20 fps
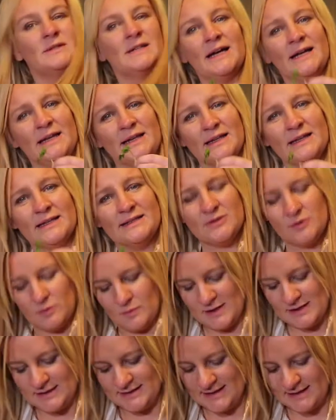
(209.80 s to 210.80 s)
tiny little
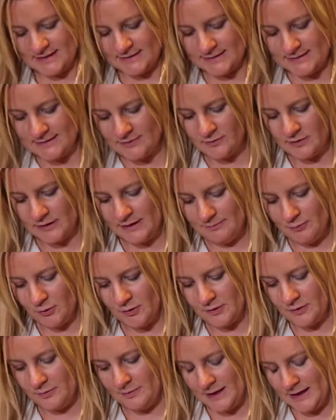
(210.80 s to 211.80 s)
ones, that doesn't really
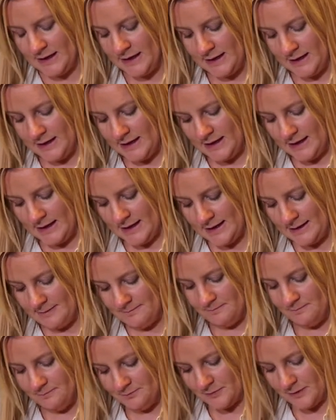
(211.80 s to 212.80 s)
bother me.
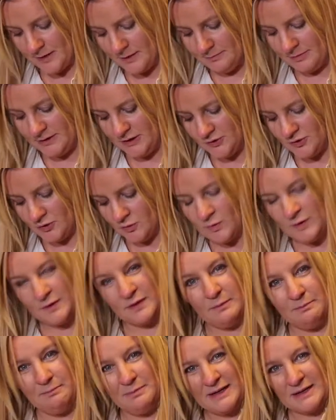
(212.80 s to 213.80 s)
But you don't want
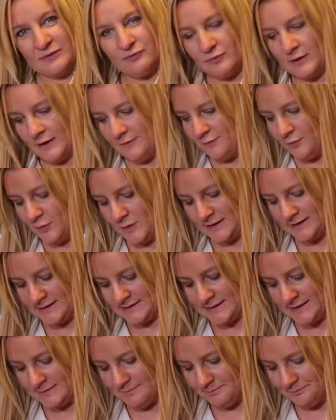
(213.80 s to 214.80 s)
the big rough
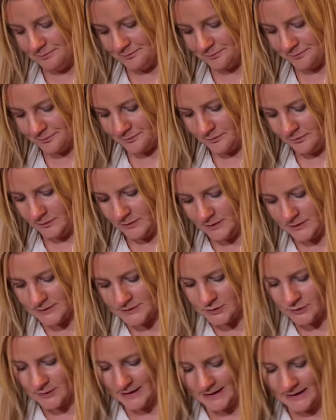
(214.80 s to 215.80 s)
ones in.
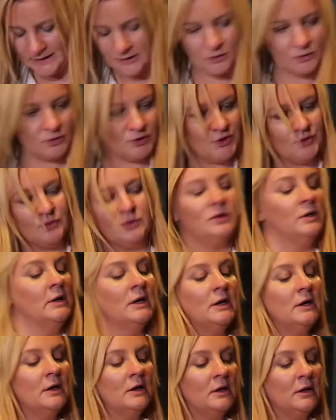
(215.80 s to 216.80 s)
So in goes your
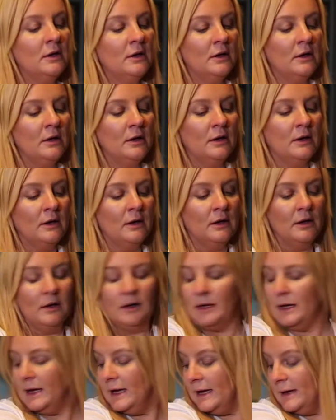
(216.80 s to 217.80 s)

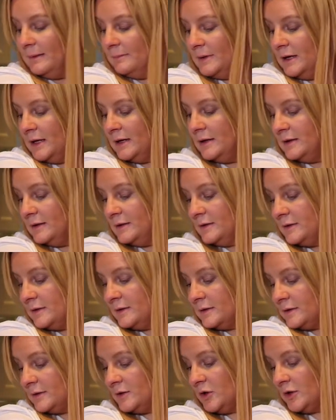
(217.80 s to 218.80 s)

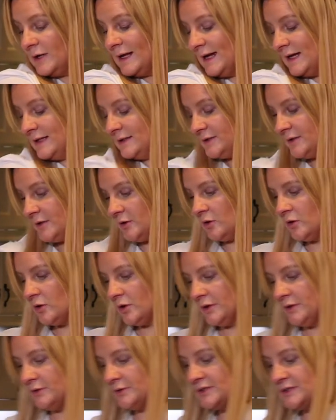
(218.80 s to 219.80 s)
coriander or
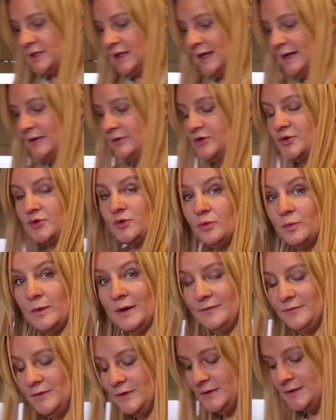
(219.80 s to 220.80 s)
your cilantro,
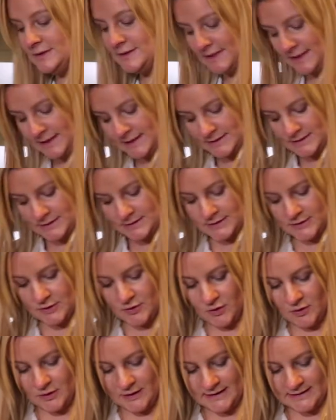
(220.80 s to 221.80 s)
whatever you decide to
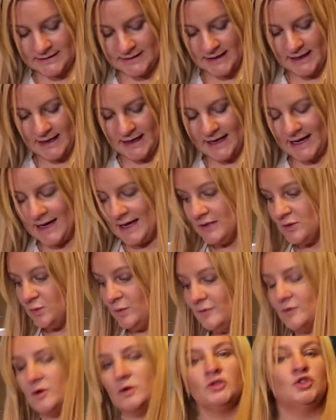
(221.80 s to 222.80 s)
call it. And
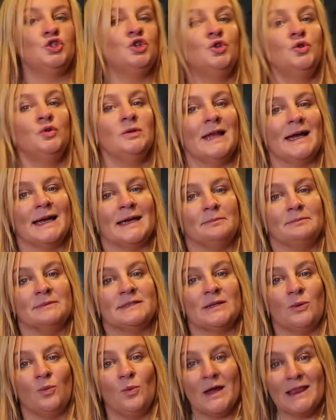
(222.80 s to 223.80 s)
we've got 2
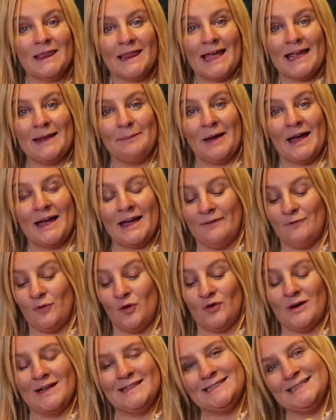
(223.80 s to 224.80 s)
limes. 1 lime I have
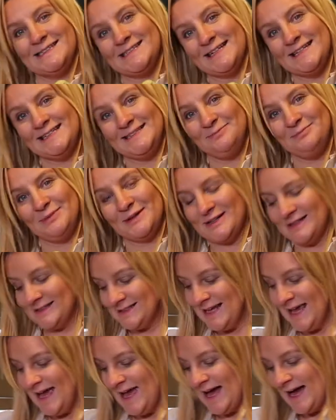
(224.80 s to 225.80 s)
already done because
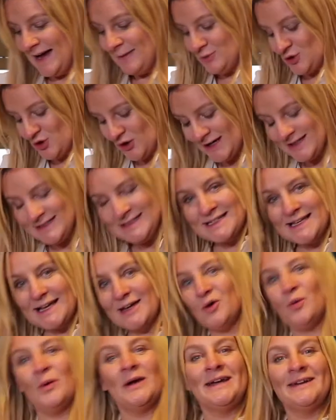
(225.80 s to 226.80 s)
I'm trying to
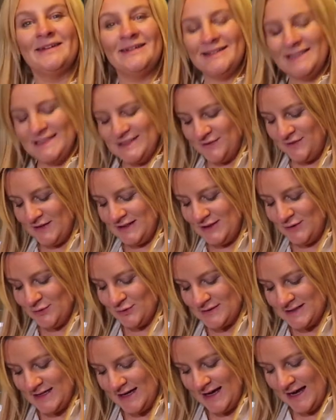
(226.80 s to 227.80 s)
get quicker at these
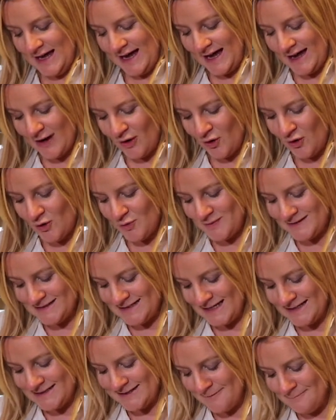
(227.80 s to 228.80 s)
videos. I always
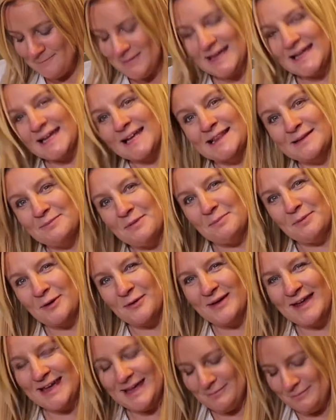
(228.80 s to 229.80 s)
end up making them
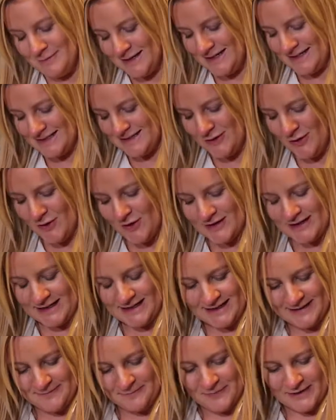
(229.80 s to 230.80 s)
about 8 minutes long,
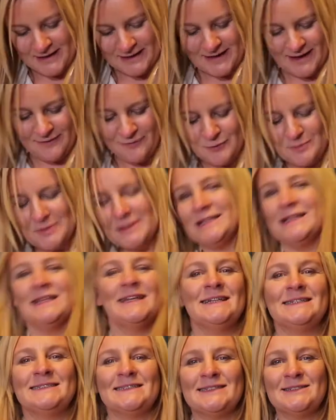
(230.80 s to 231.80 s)
and everybody
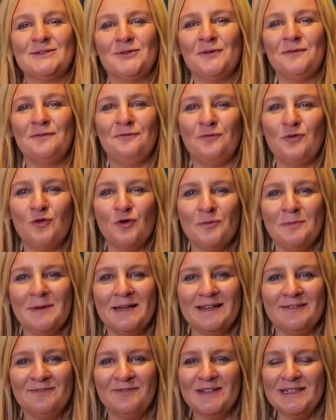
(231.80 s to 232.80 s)
likes a sort of 4
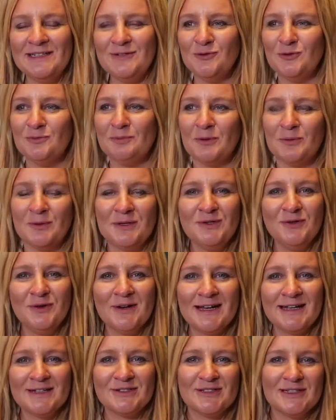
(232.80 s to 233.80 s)
minute video, but when
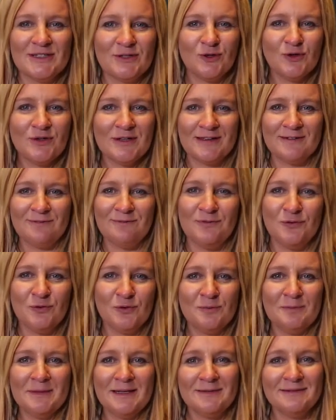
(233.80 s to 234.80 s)
you're actually cooking
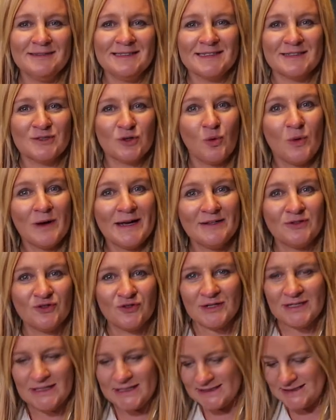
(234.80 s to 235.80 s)
full meals, it's quite
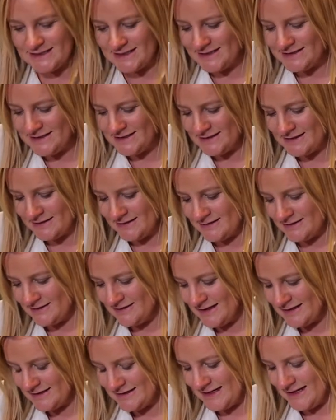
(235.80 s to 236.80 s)
tricky to get it done in
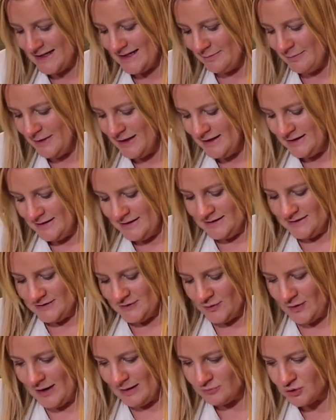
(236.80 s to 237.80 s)
that time.
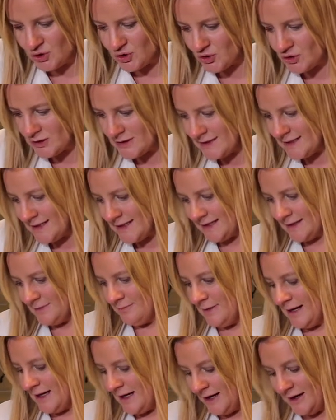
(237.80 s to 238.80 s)
So I'm trying
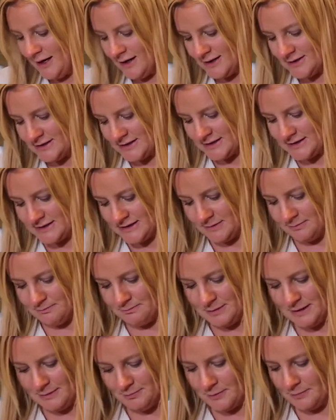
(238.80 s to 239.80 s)
my hardest to
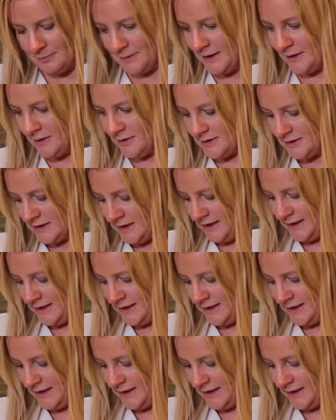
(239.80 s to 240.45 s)
be prepared